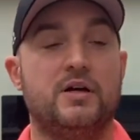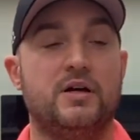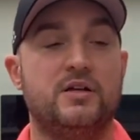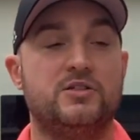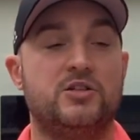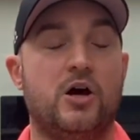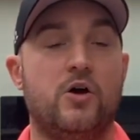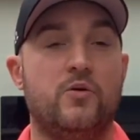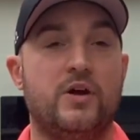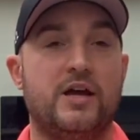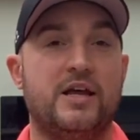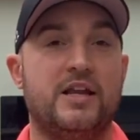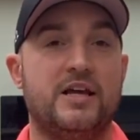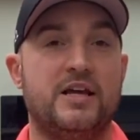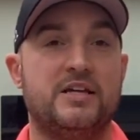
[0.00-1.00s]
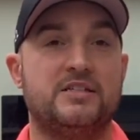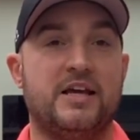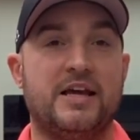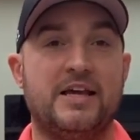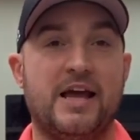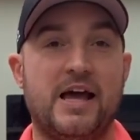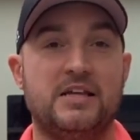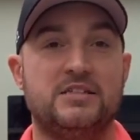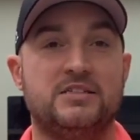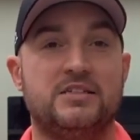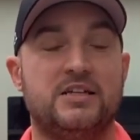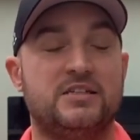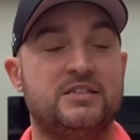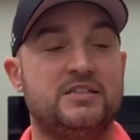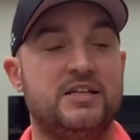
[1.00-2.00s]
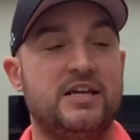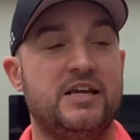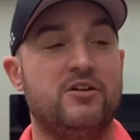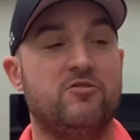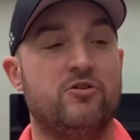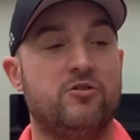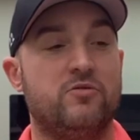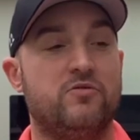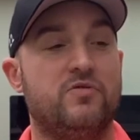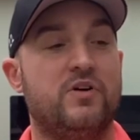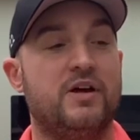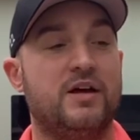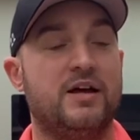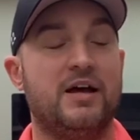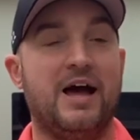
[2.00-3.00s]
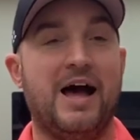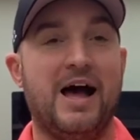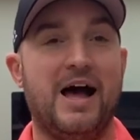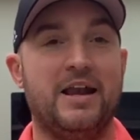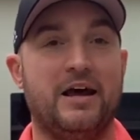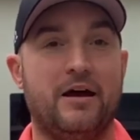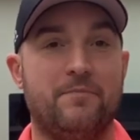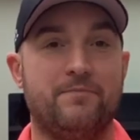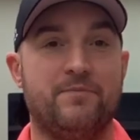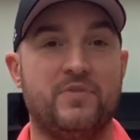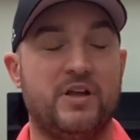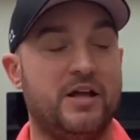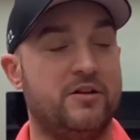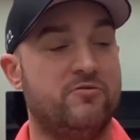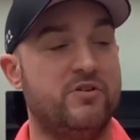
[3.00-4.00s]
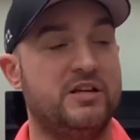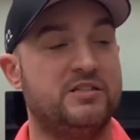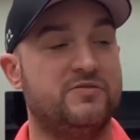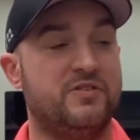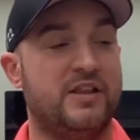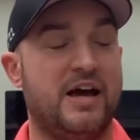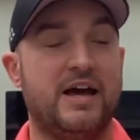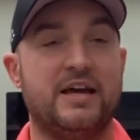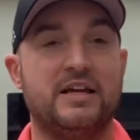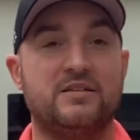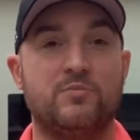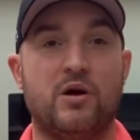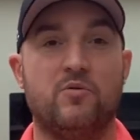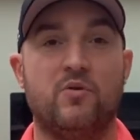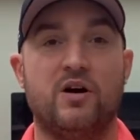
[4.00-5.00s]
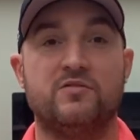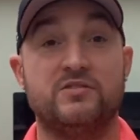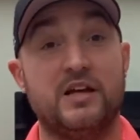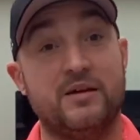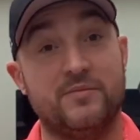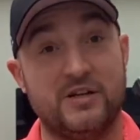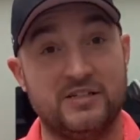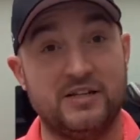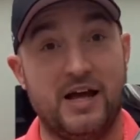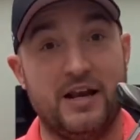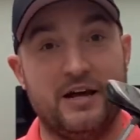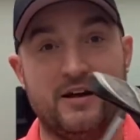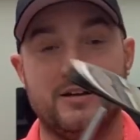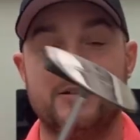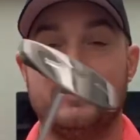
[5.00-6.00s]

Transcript: So it is a Yes Seagroove Hannah. And the reason for that is my wife's name is Hannah.